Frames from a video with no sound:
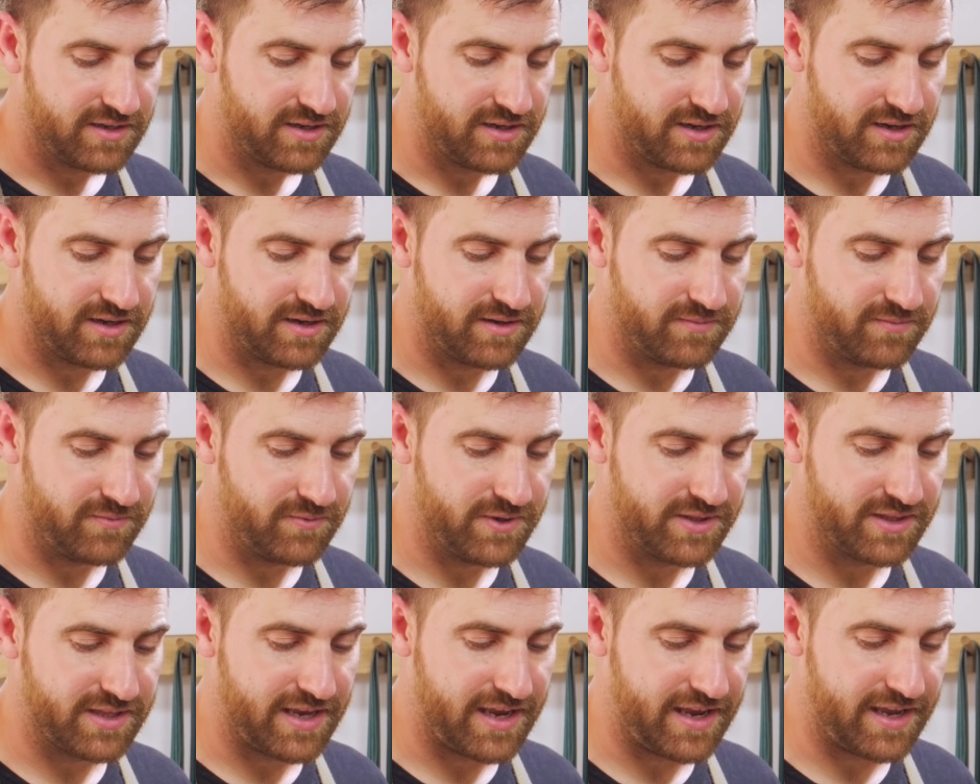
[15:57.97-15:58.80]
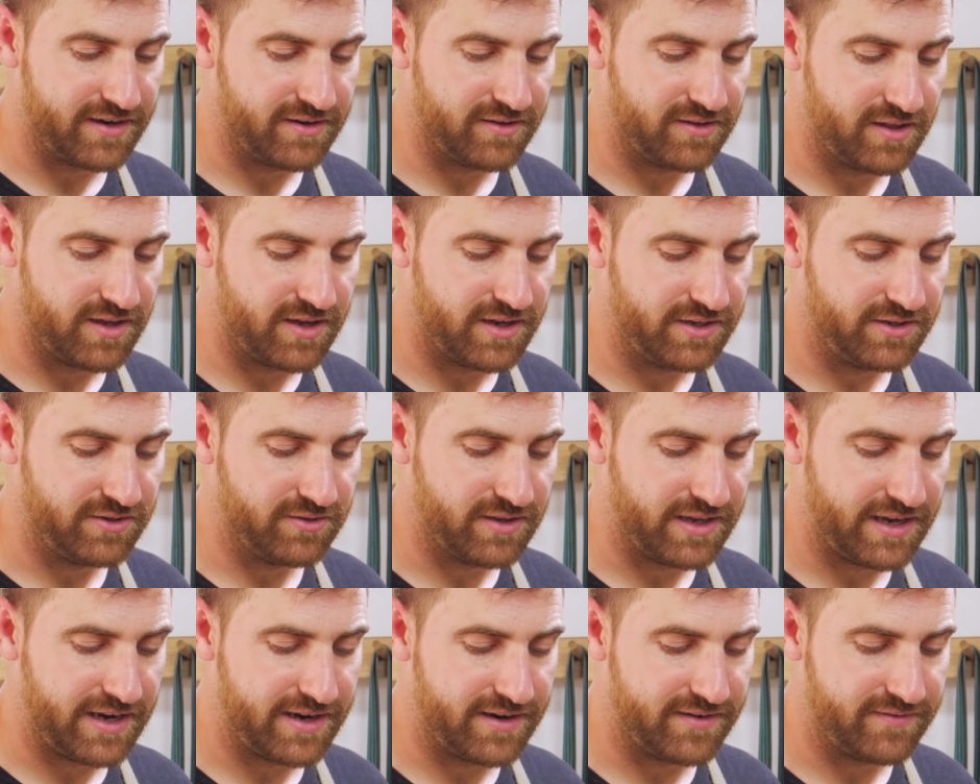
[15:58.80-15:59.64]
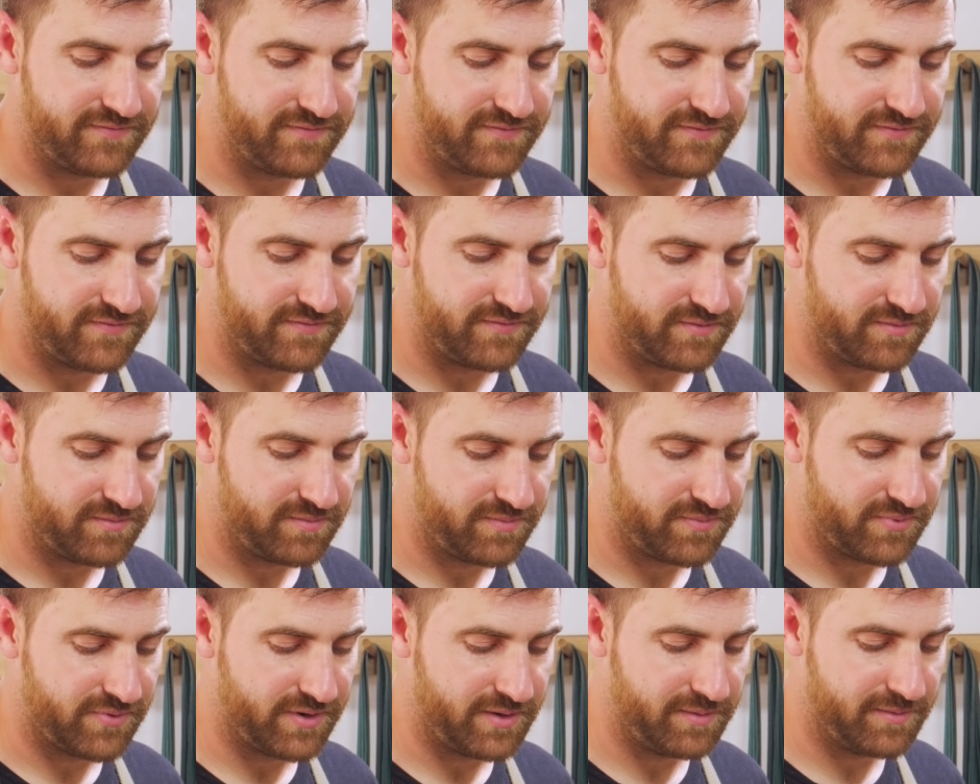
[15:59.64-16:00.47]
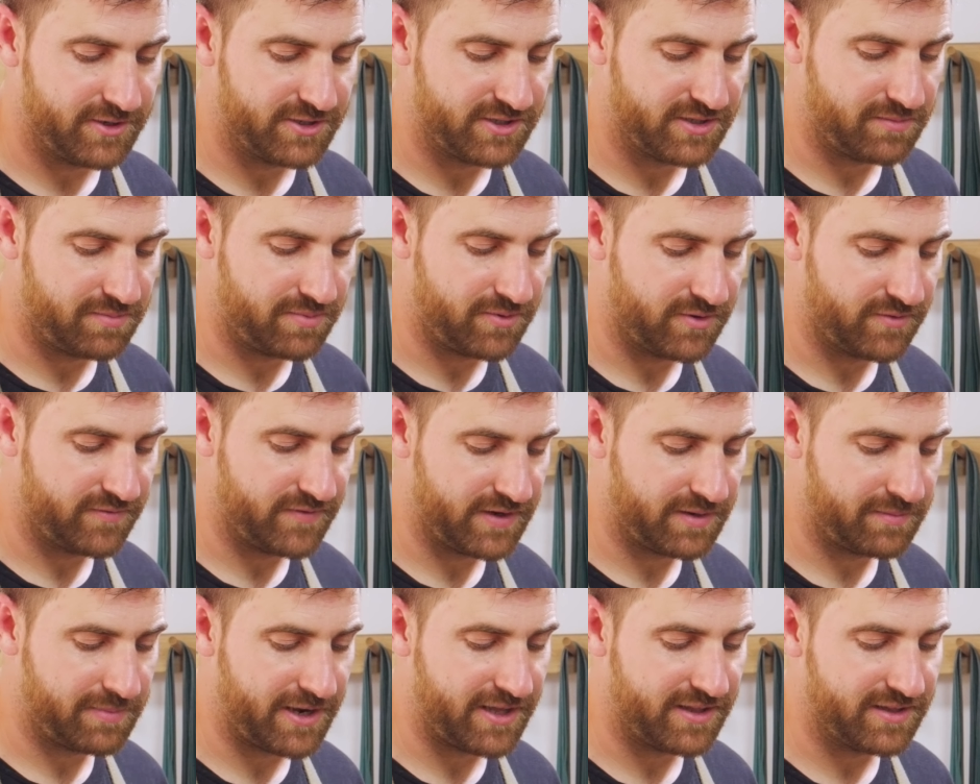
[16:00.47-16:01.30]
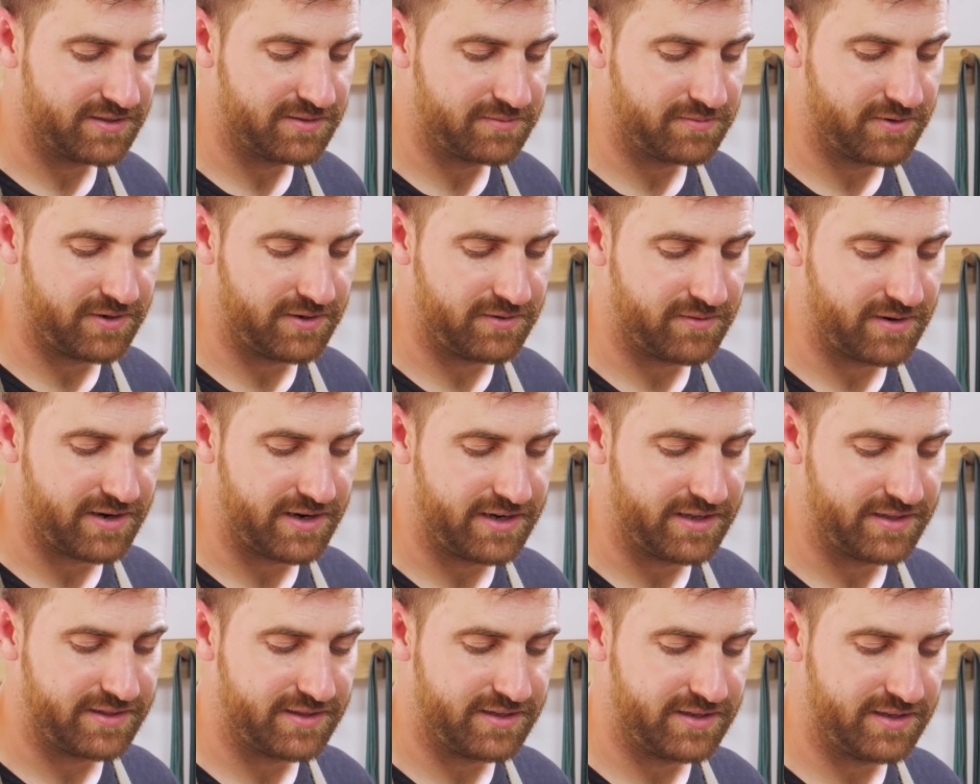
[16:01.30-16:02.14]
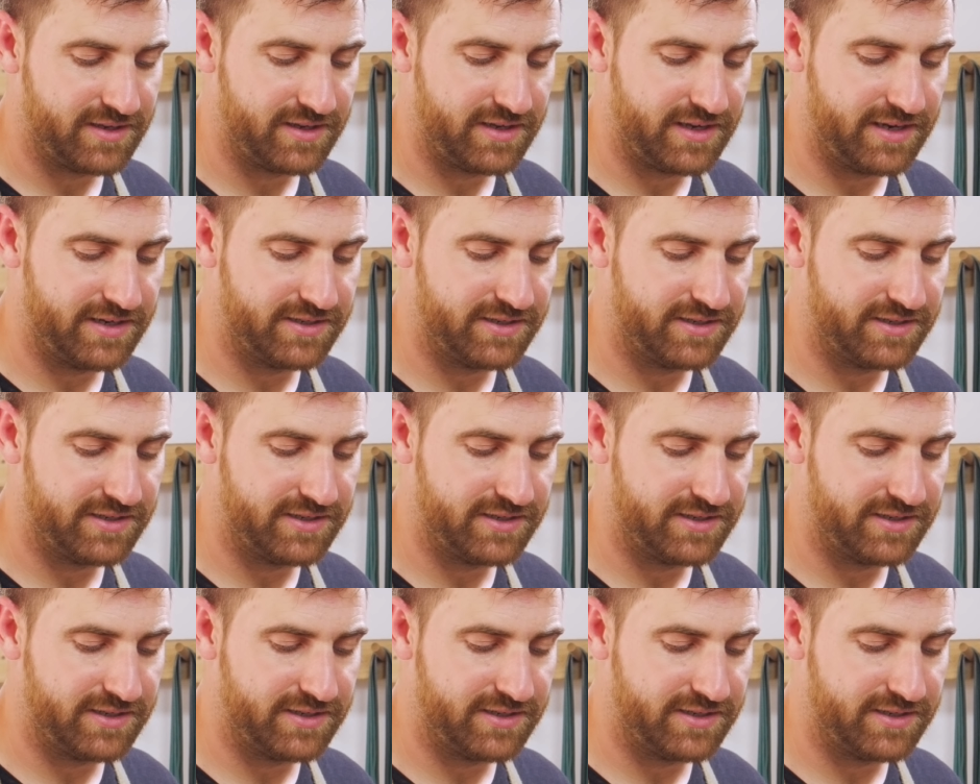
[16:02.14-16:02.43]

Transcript: Um, with the handle on, you'll have pretty much a perfect balance point right at the